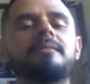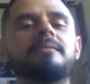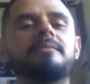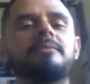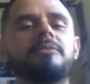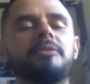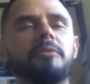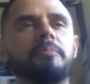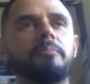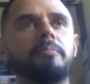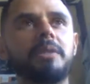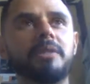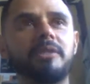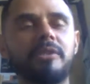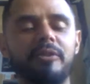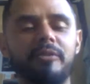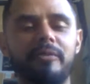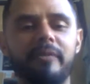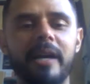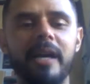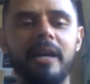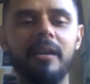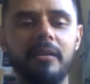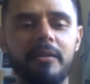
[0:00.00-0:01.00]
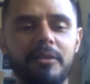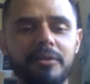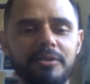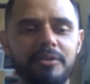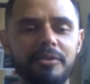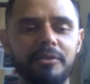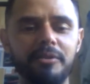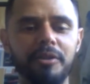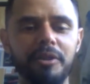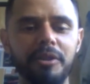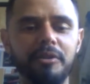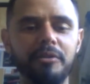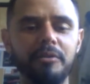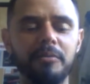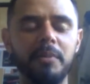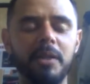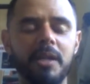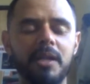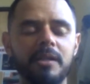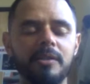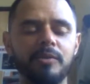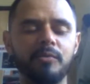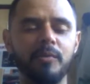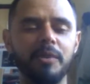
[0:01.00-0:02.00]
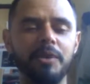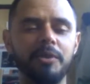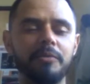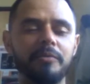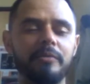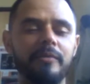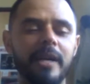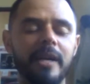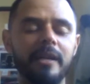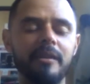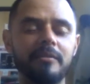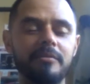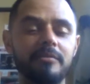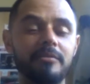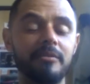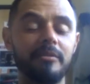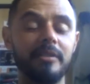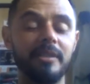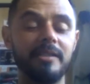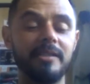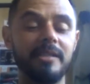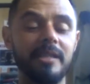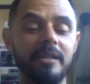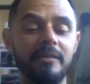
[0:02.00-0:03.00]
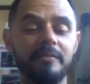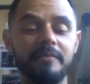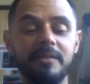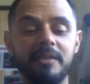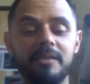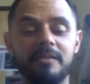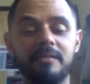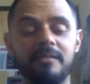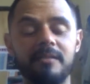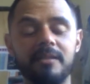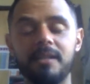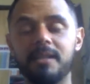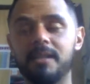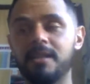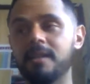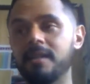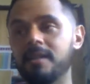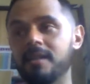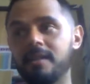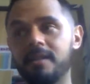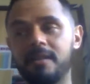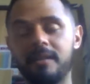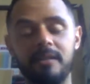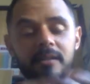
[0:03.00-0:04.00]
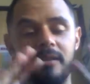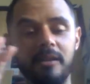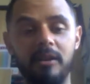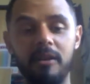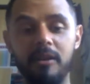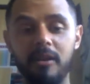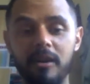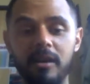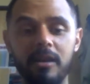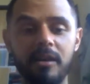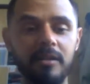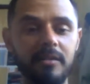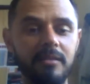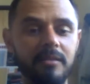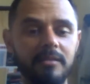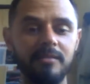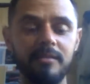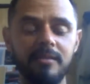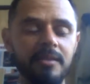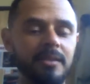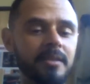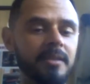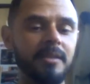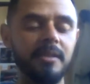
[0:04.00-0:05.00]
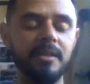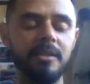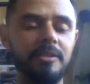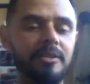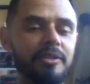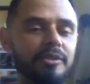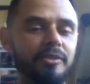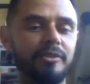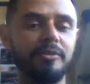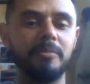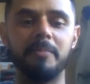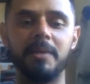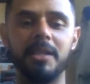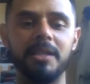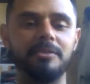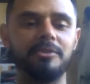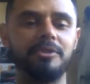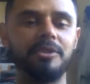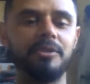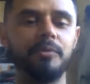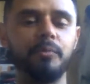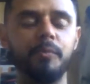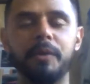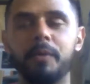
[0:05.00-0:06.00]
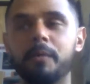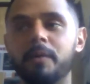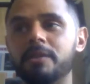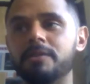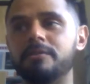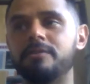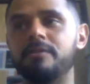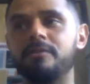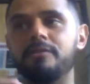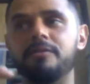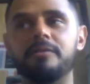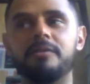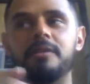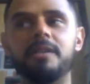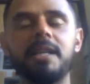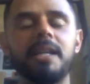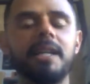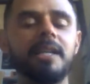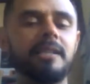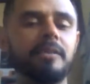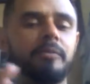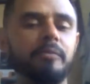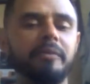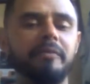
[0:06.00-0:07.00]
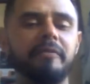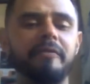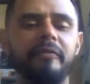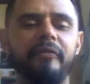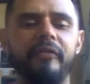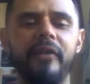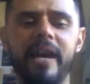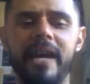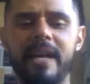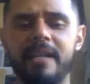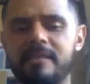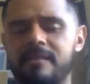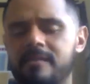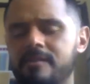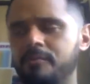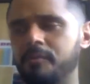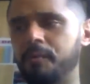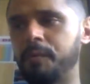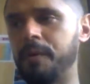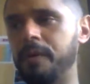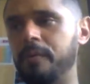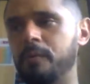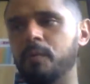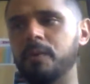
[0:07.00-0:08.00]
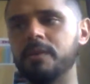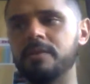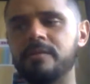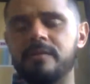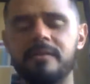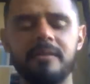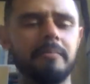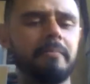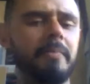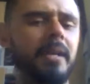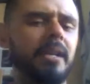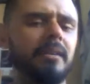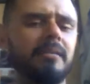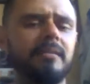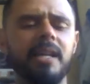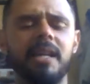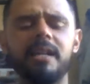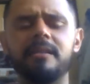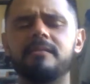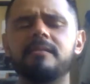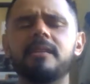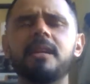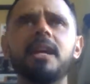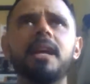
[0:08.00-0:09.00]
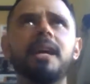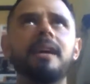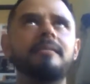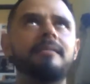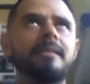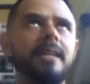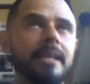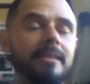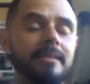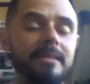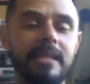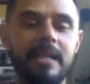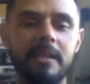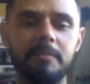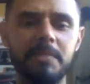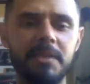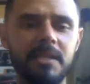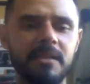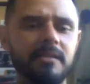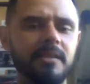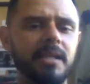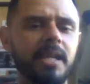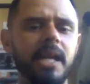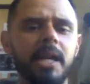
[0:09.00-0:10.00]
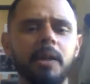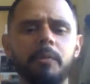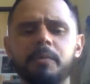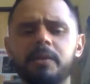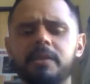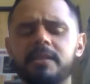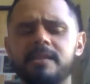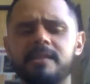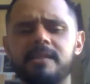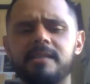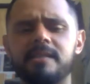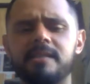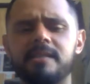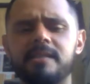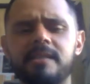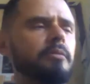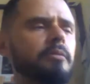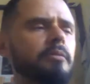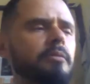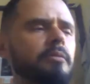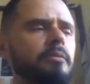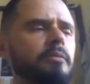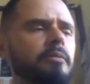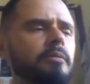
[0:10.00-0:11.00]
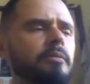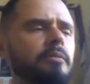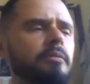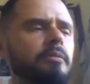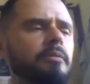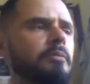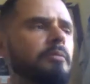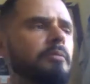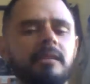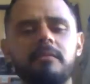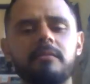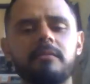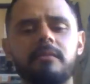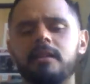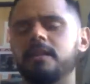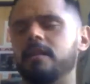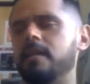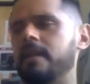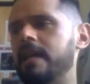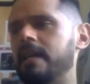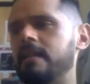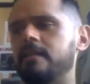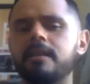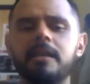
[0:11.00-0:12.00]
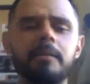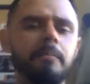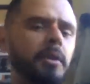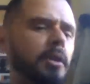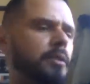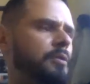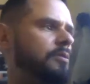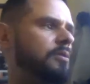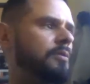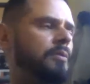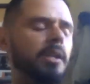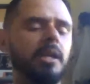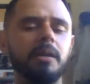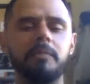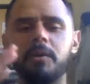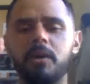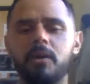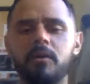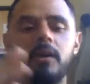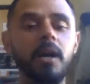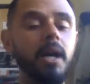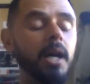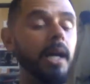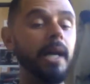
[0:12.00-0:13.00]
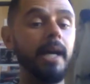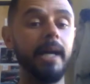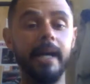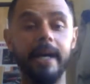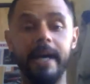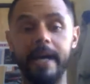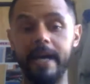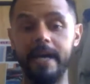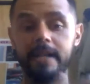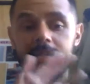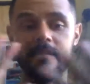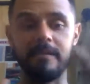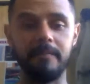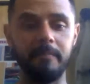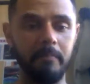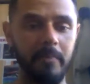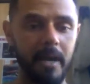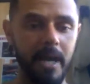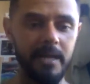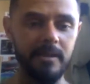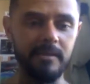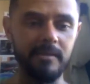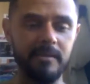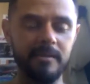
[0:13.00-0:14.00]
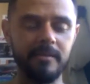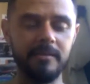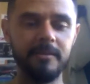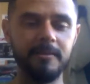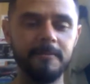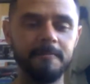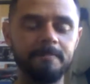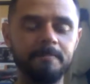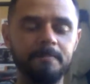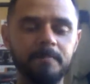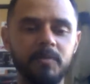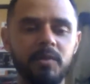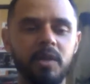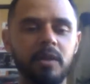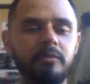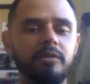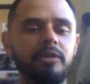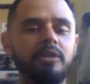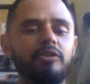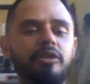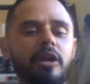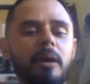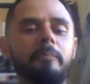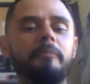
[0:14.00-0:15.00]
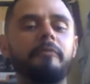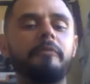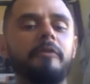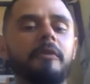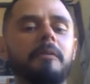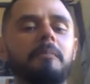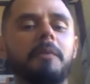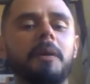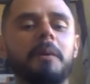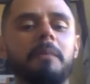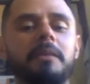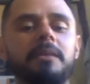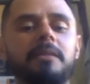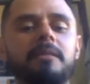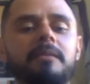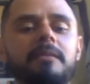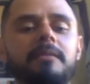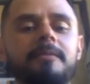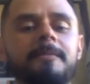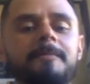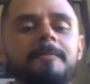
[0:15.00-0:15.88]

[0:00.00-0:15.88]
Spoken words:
Don't be so radical to you, because when you're radical to yourself is, oh, it's too much. We want to do this, we fast, we want to meditate 10 times a day, we want to send the Kundalini, not send the Kundalini, get chemical, not chemical. It's a mess. So stop for a moment,